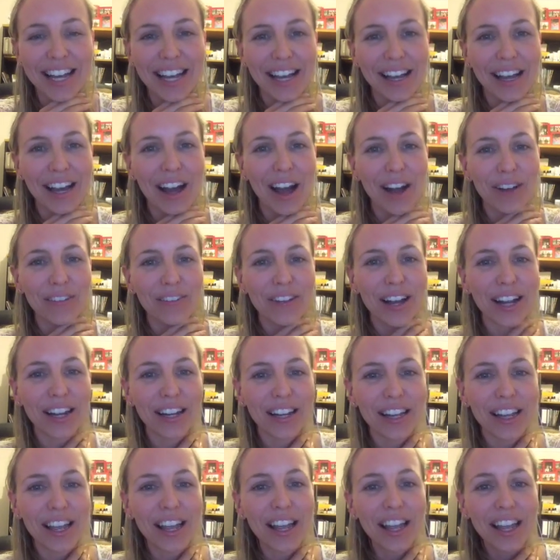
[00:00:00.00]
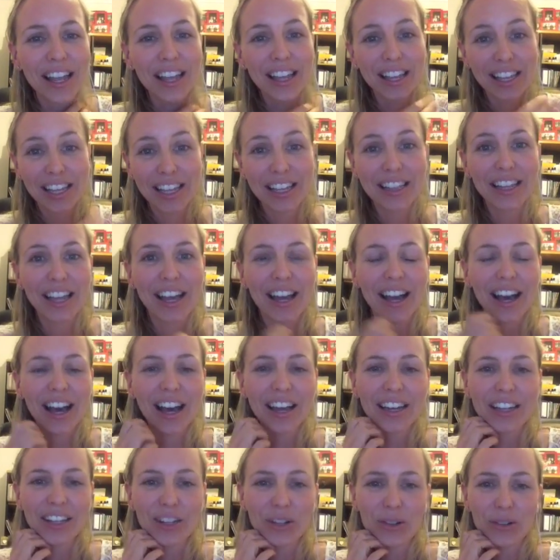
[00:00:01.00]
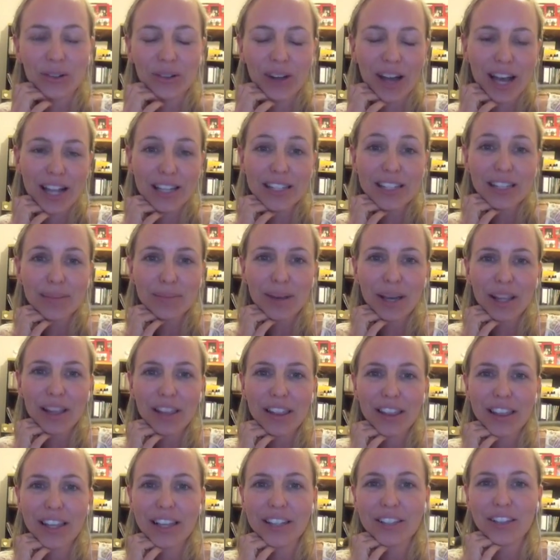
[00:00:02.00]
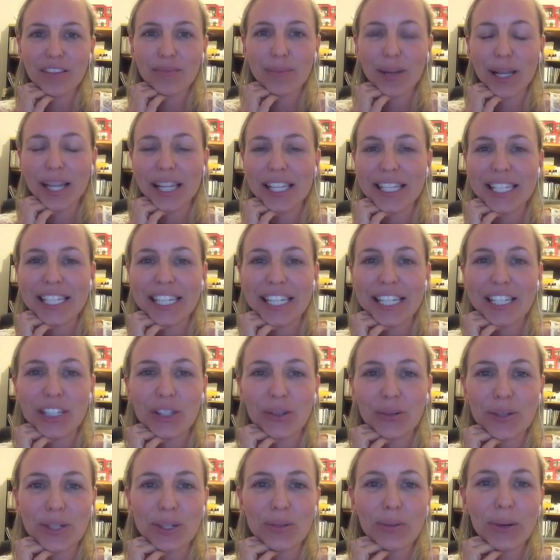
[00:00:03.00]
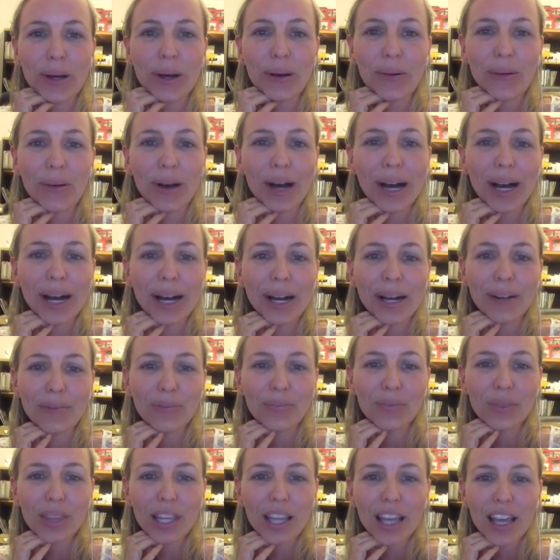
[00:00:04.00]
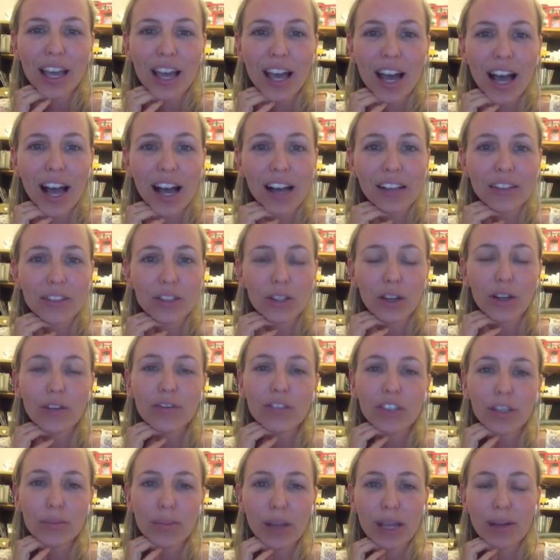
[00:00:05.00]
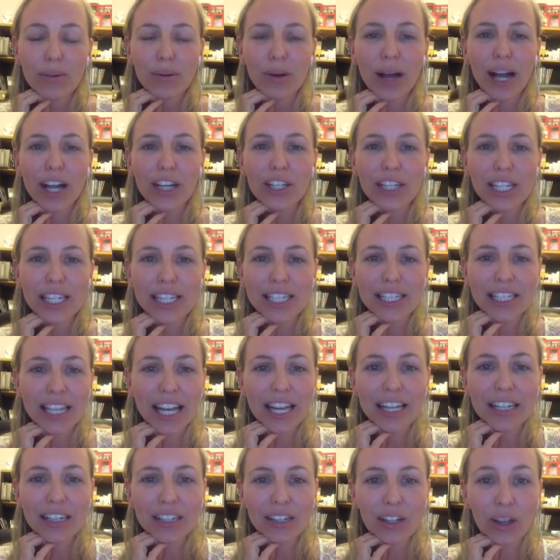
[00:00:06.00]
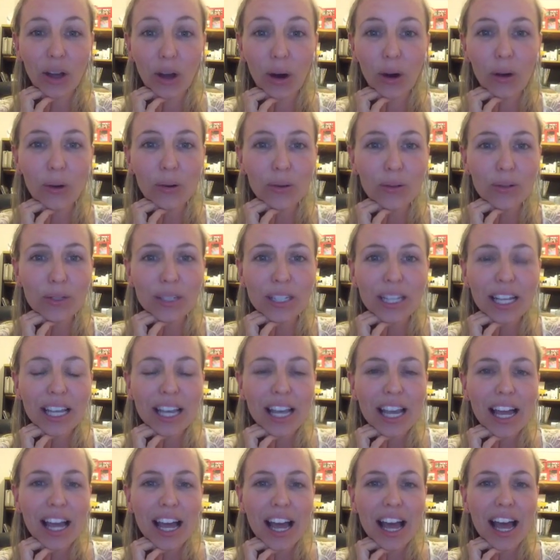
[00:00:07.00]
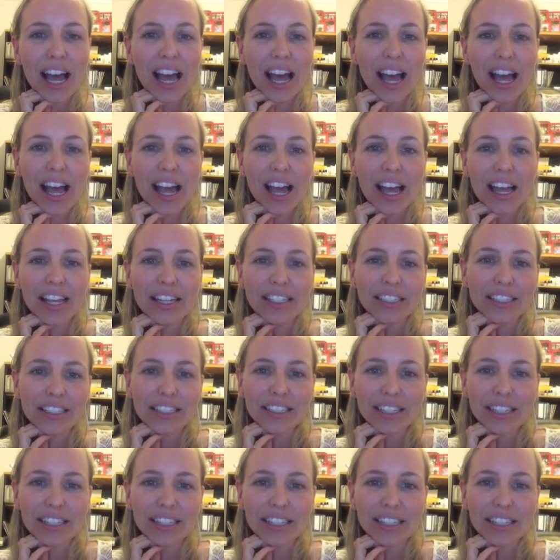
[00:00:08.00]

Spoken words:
I read in that article, and some other things I've been listening to as well, how so few people actually set goals, and